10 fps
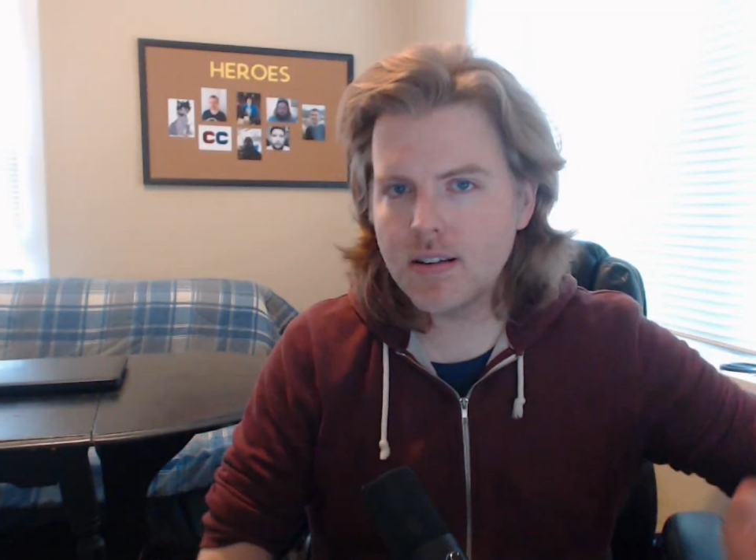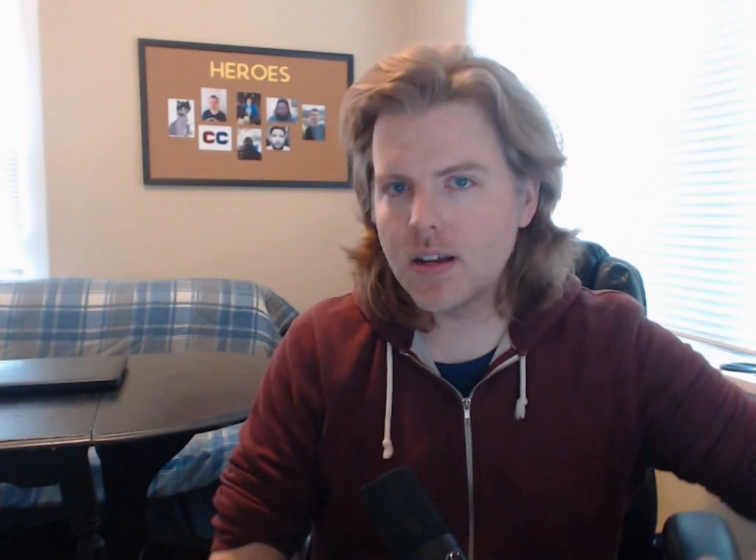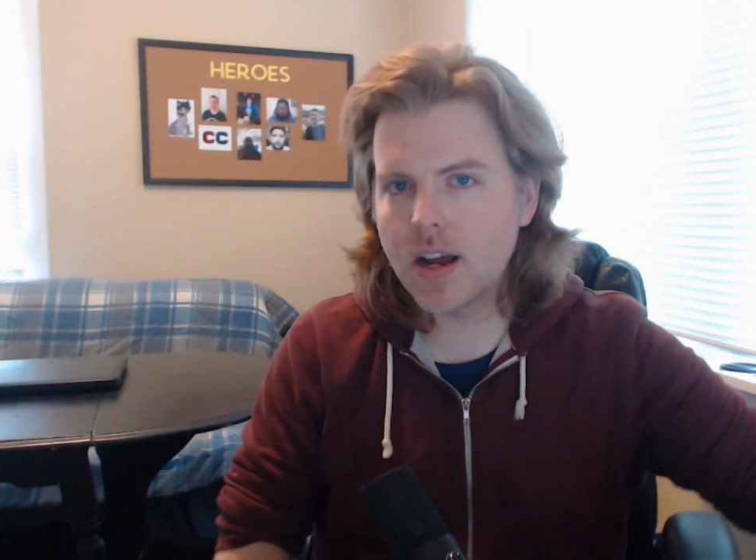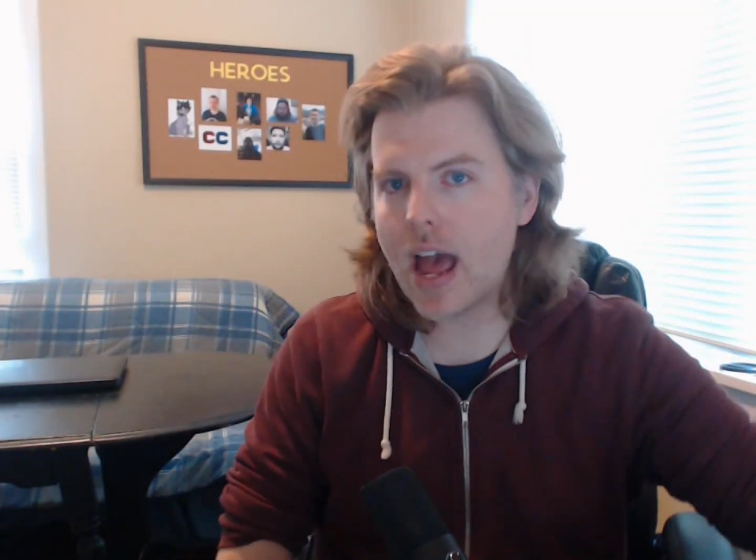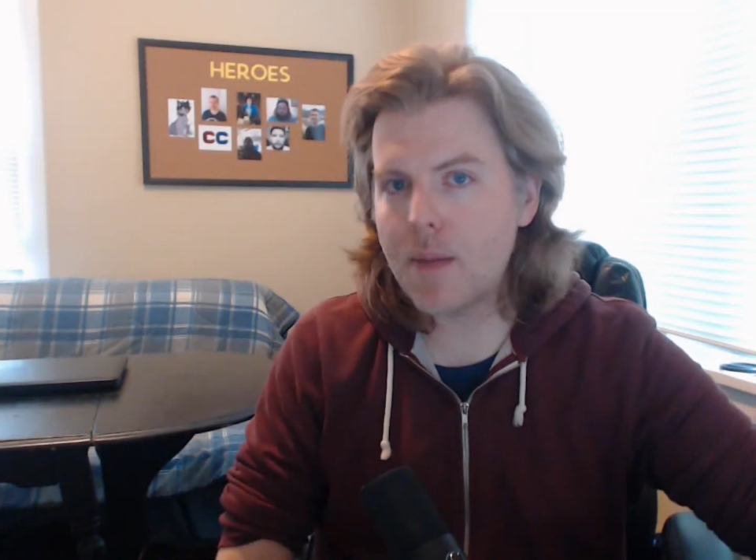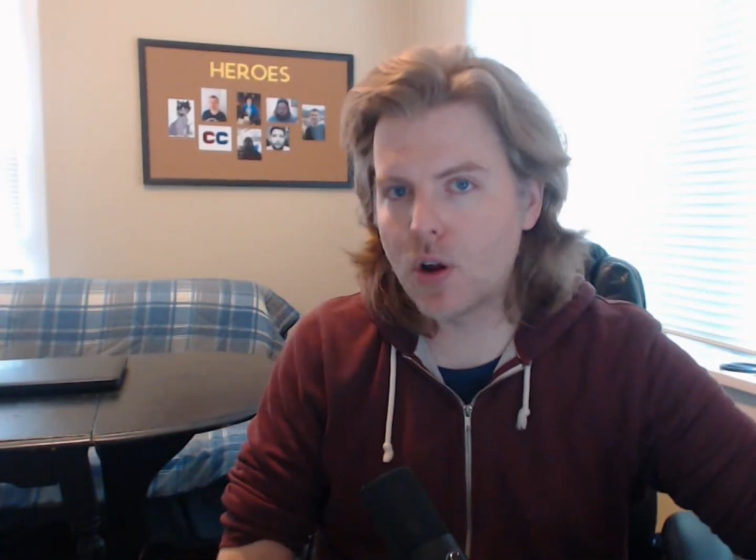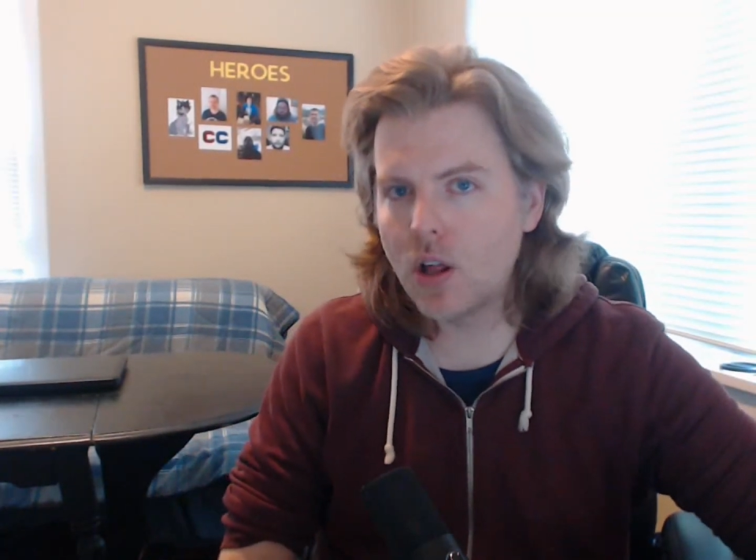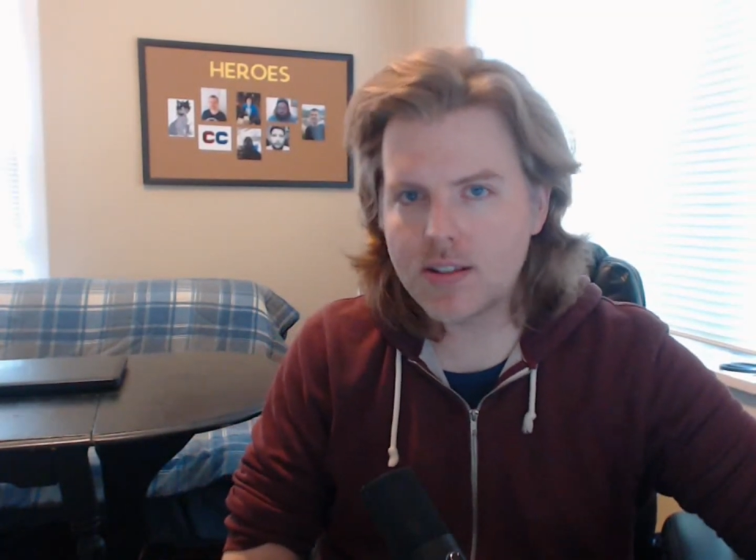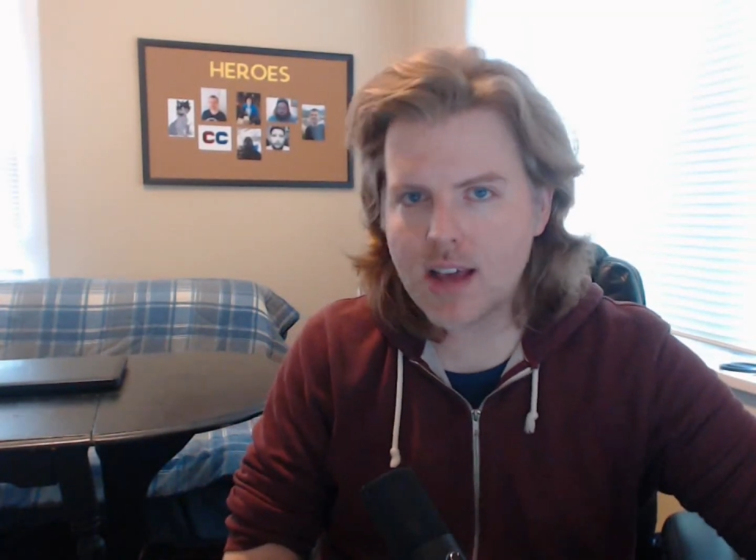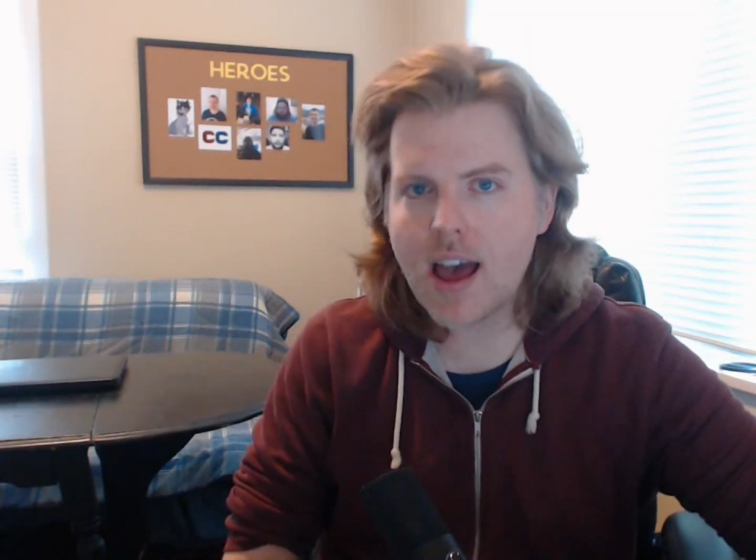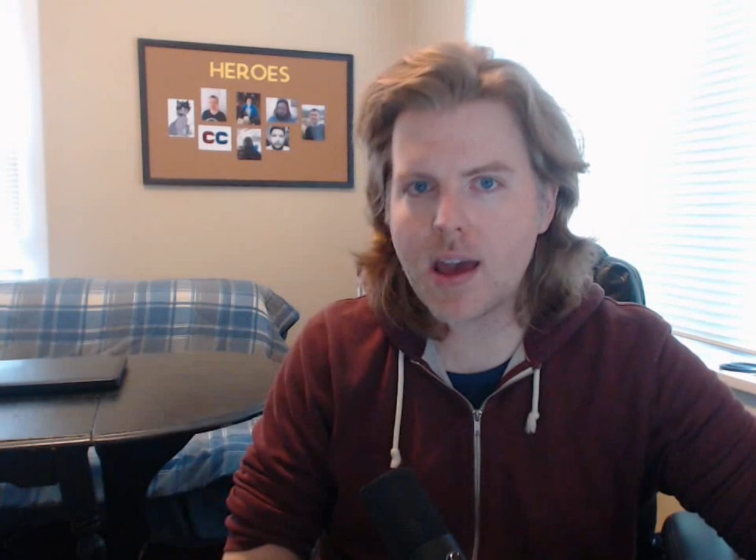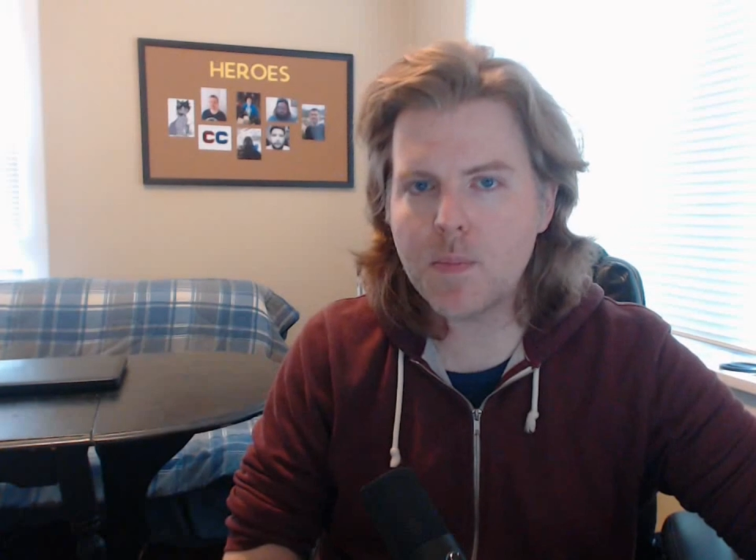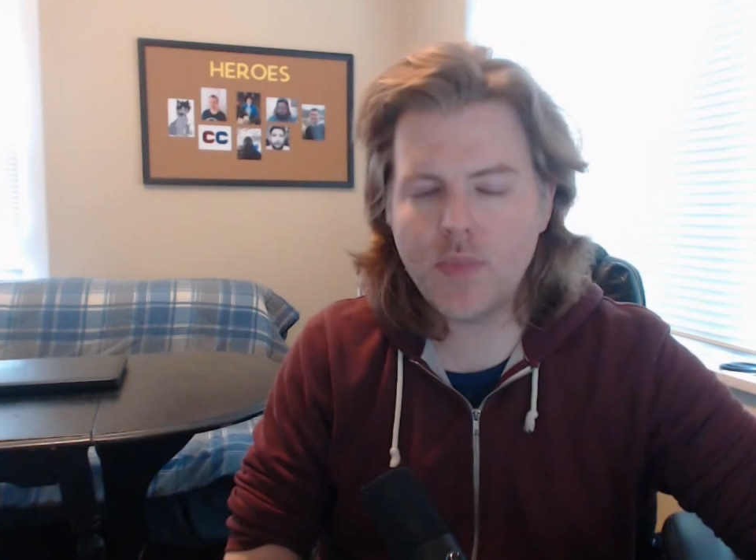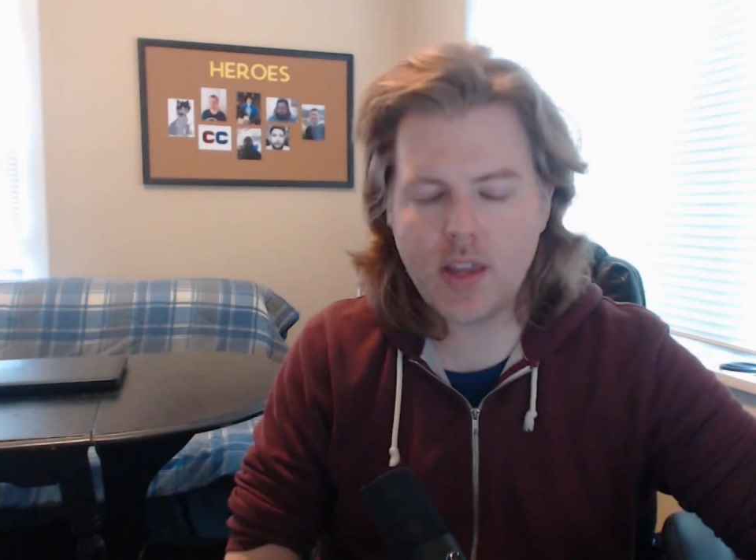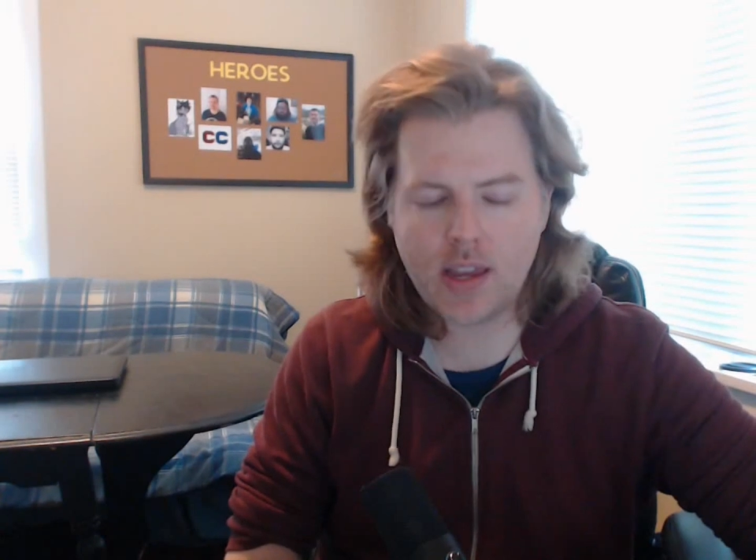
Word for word: going to happen all the time